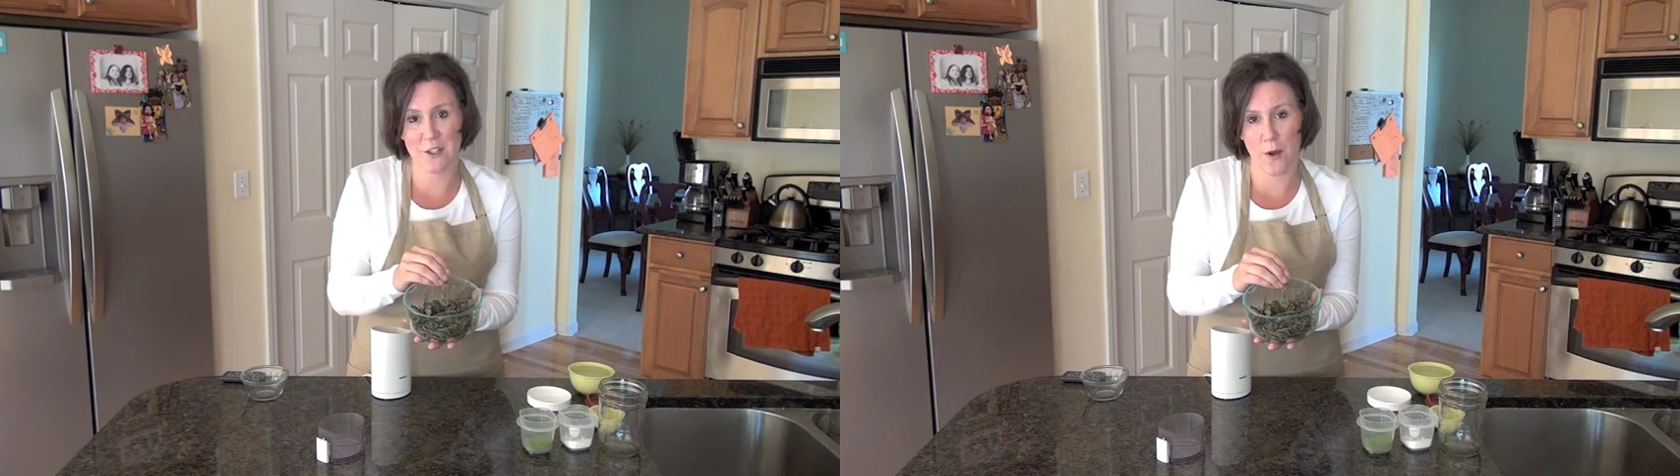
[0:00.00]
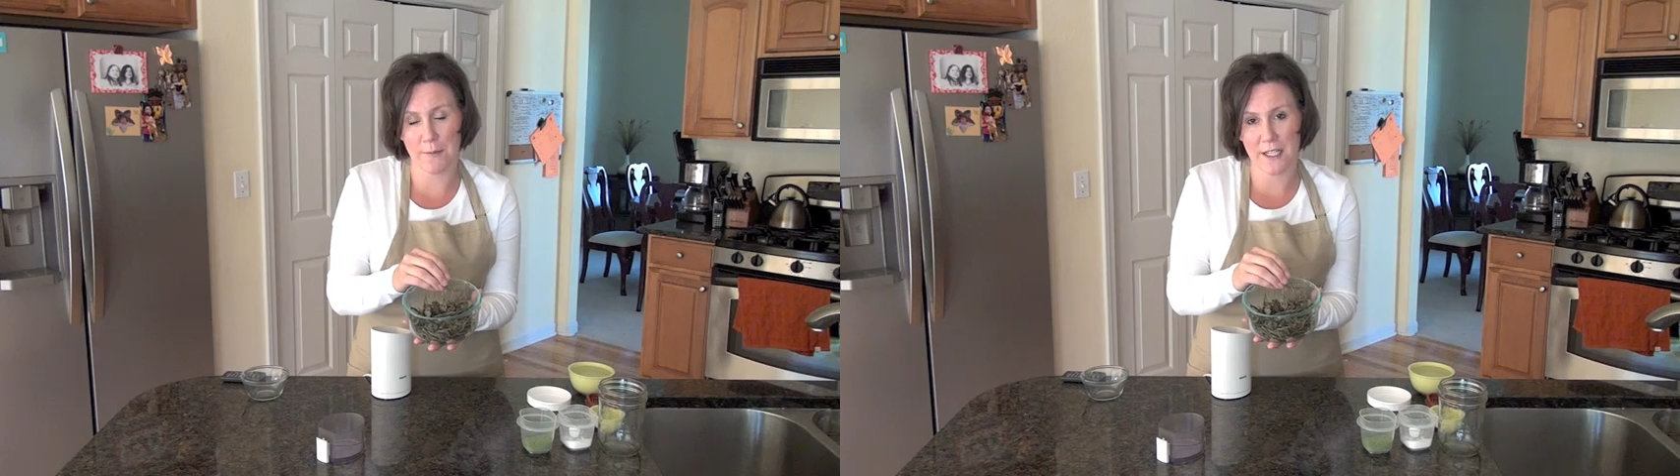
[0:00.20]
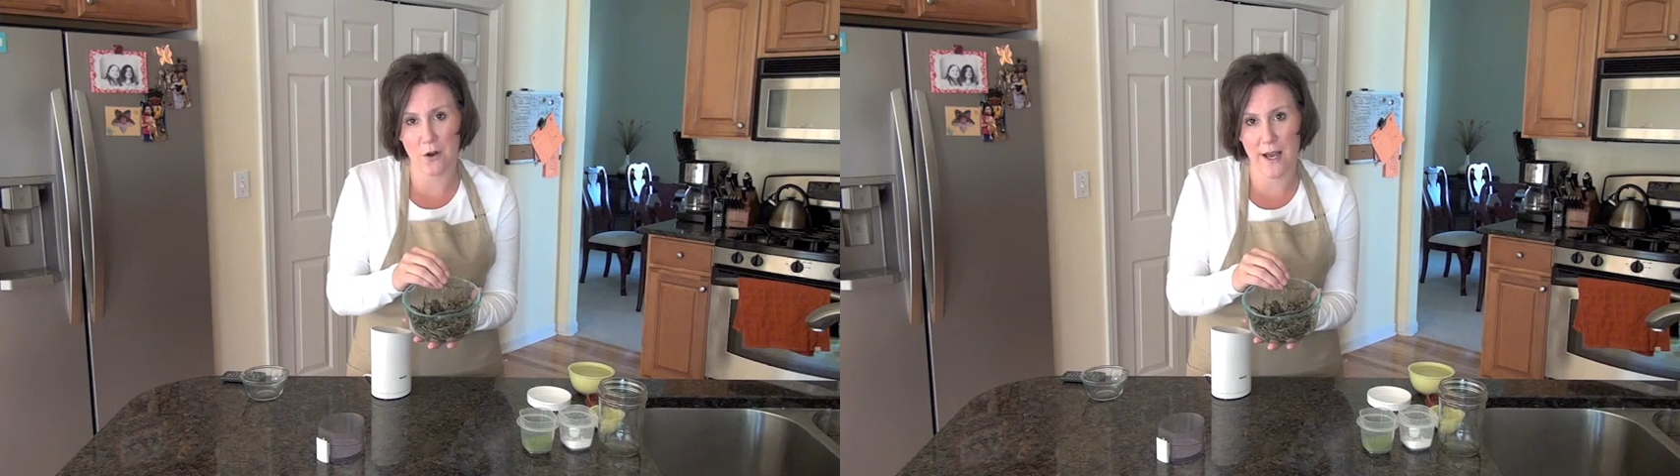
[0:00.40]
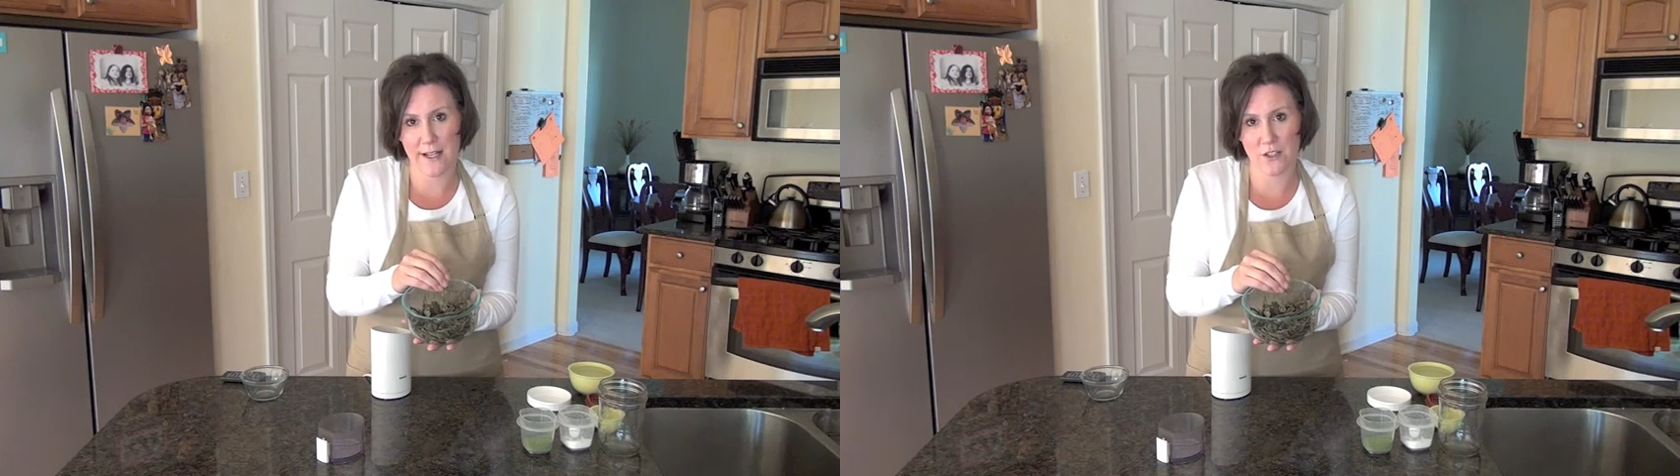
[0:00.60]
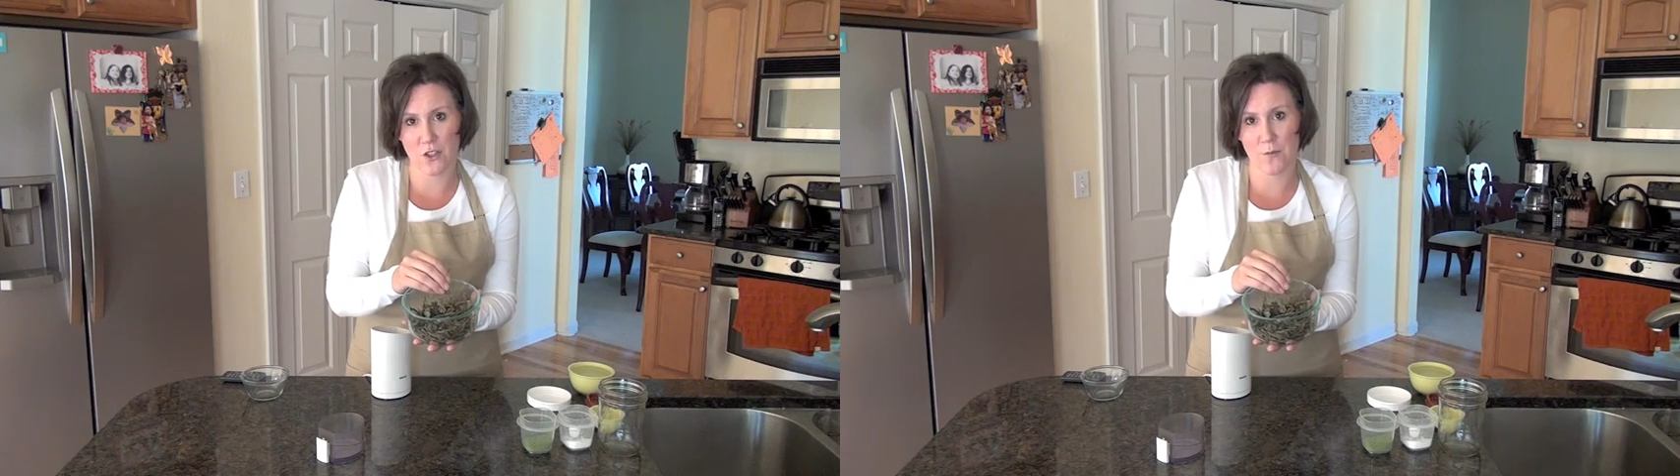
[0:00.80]
So I'm going to go ahead
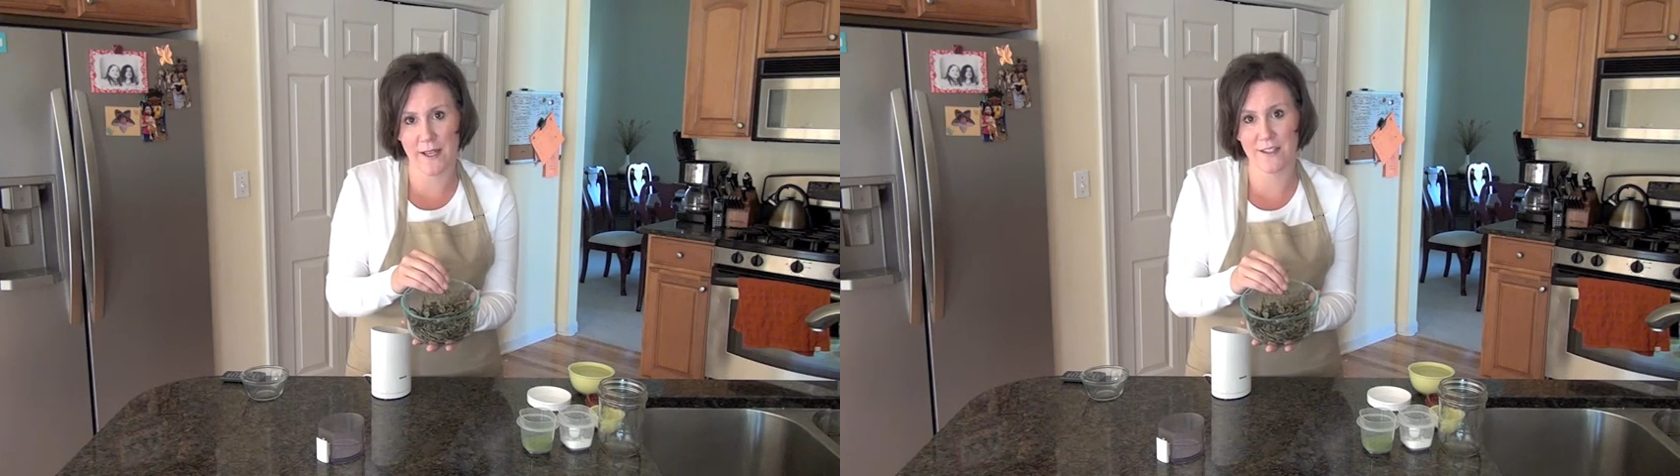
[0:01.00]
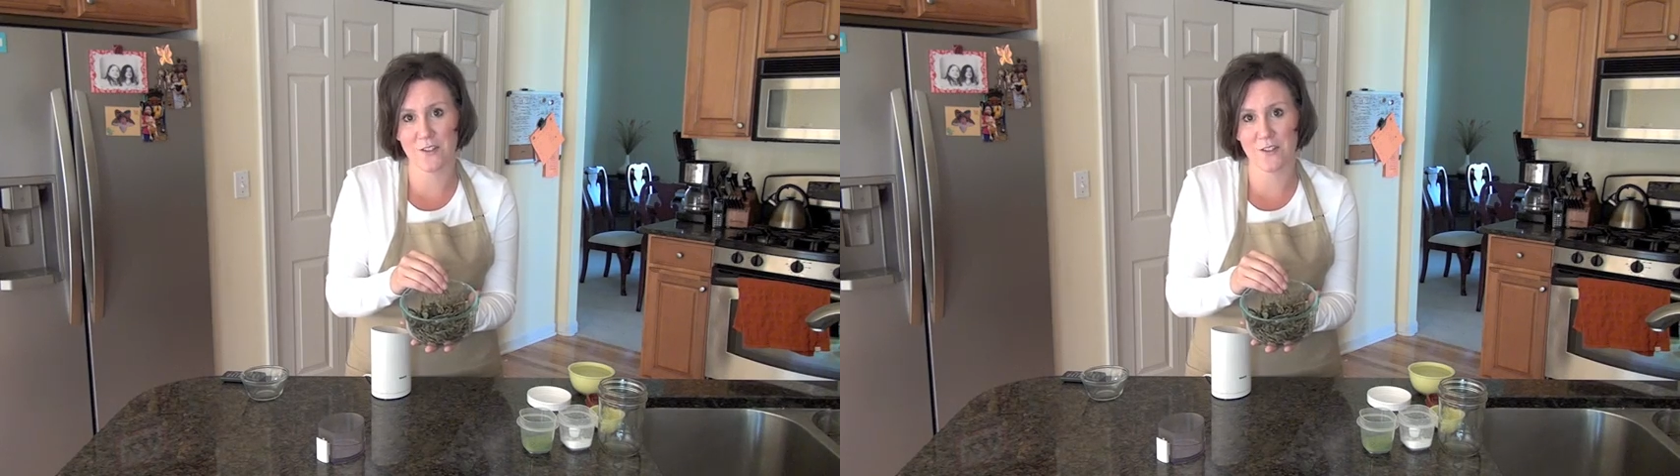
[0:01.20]
and zoom in